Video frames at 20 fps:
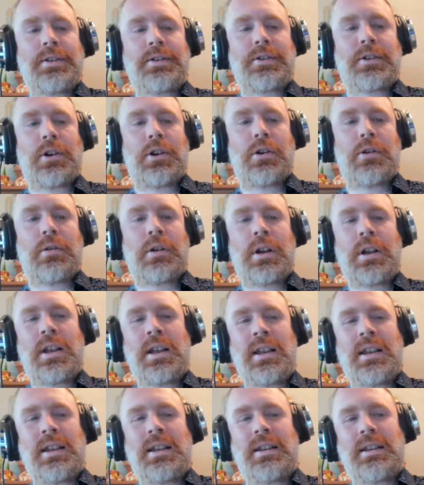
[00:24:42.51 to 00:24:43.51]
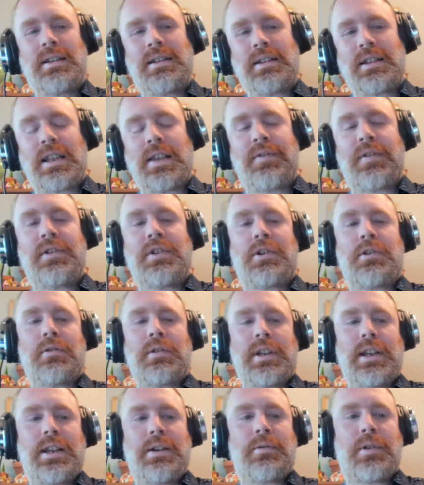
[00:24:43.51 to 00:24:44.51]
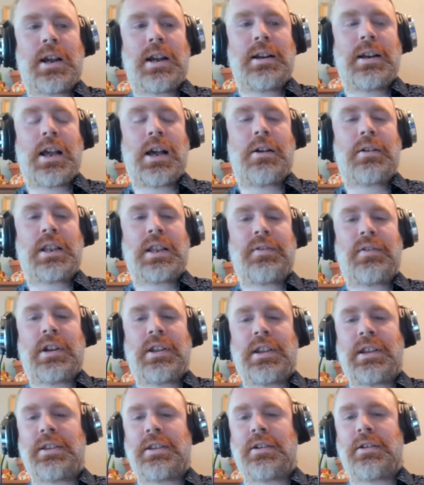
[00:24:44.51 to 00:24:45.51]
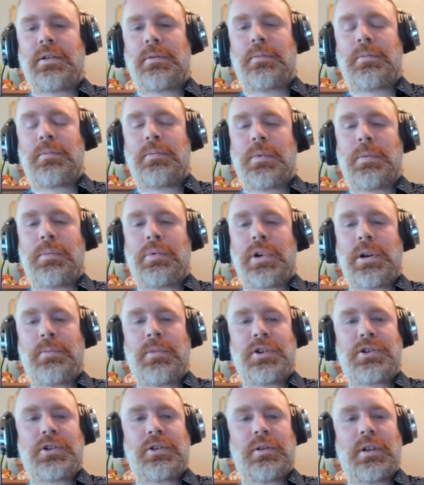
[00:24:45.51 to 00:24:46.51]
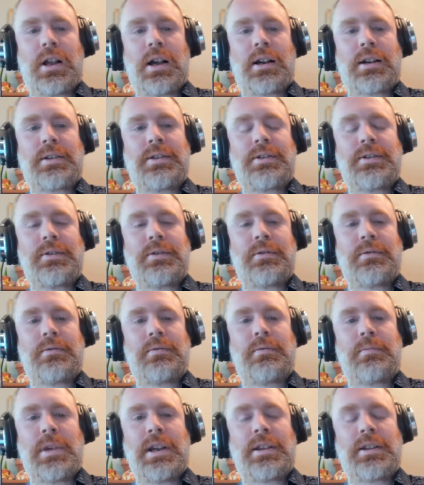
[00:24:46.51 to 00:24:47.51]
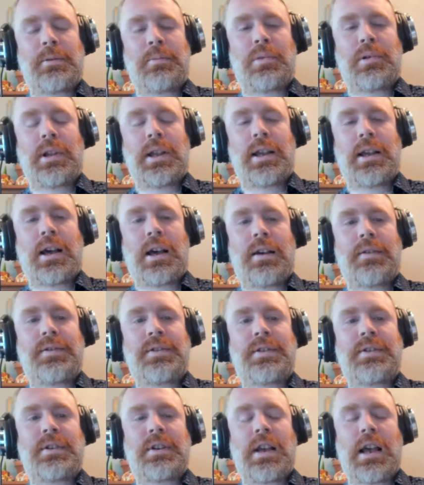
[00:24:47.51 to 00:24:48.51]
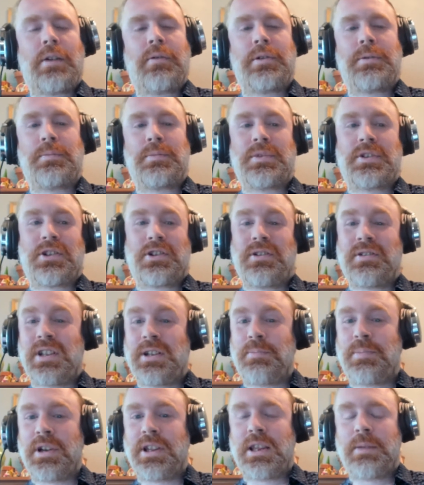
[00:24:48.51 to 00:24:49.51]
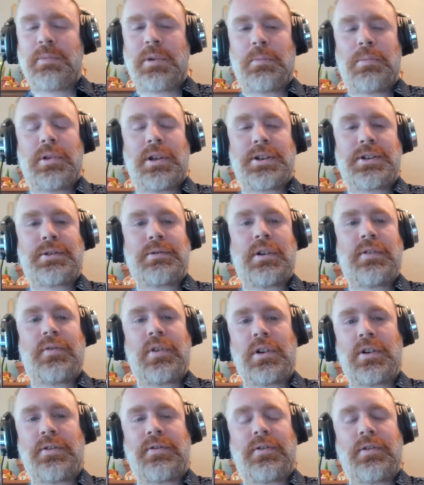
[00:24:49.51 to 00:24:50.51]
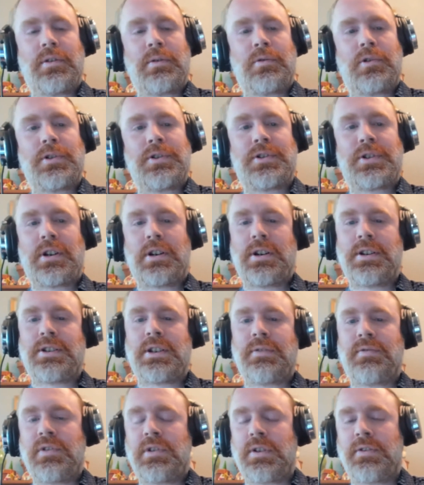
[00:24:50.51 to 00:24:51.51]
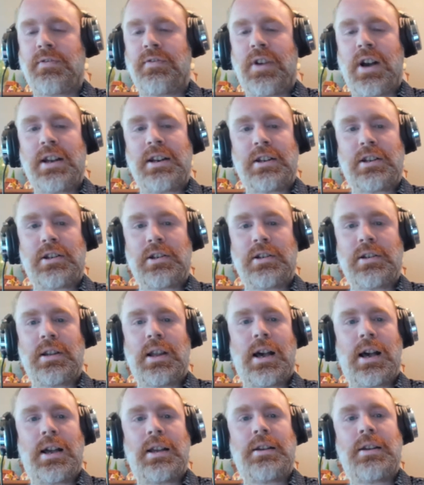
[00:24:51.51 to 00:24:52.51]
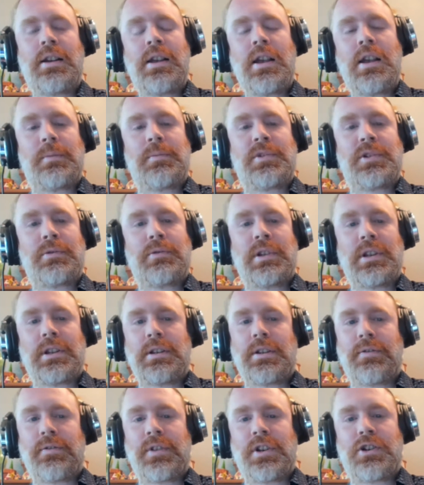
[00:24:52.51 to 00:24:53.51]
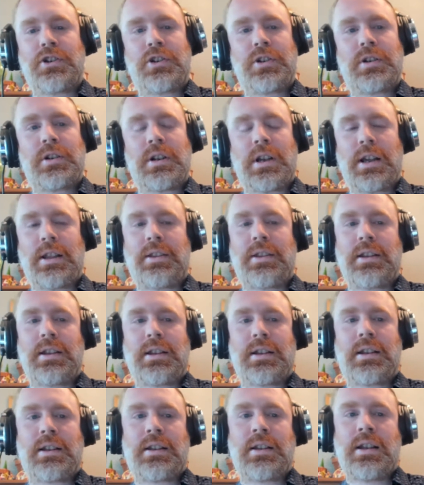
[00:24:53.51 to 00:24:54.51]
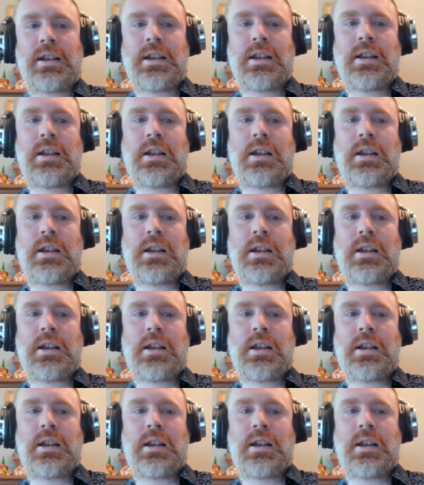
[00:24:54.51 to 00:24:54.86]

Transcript: So given their lead right now, given I think they're pretty much a lock to make the playoffs. I would certainly bet them at plus 1,200 for the World Series. And if you can find a good line to win the division, I think